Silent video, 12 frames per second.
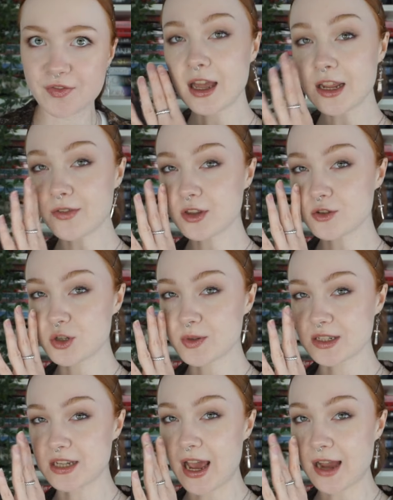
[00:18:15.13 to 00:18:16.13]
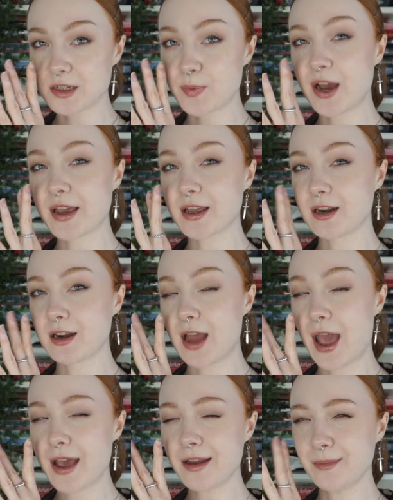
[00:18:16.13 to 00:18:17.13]
And even though she was attacked by an
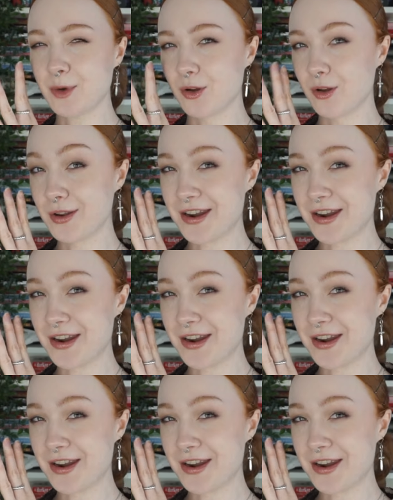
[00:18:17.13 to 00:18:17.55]
animal